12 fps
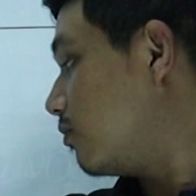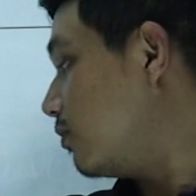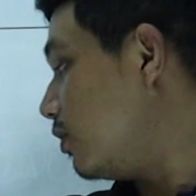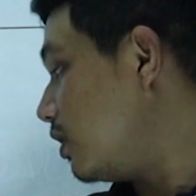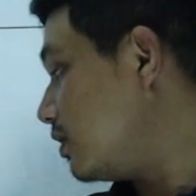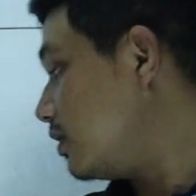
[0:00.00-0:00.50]

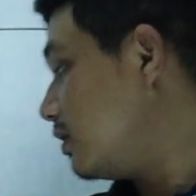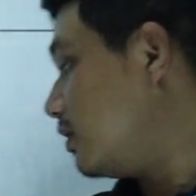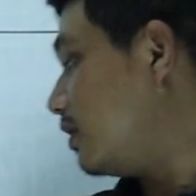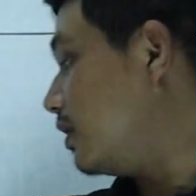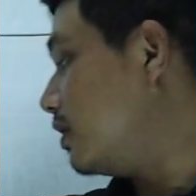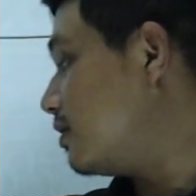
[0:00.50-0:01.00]
What
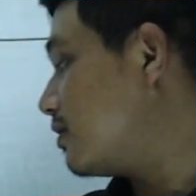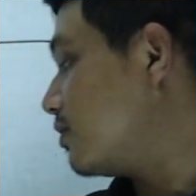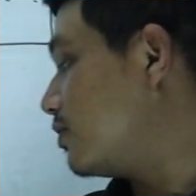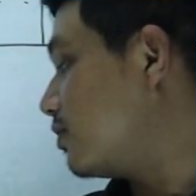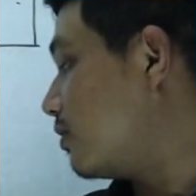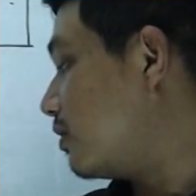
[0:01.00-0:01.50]
is
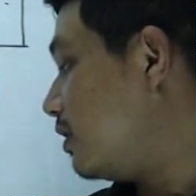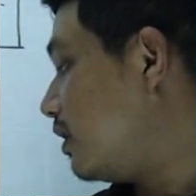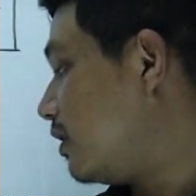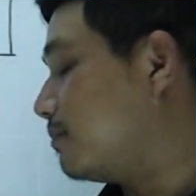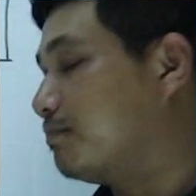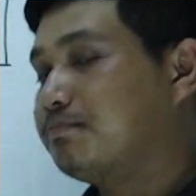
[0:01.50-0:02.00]
your
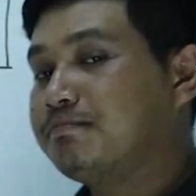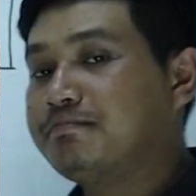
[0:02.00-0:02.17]
name?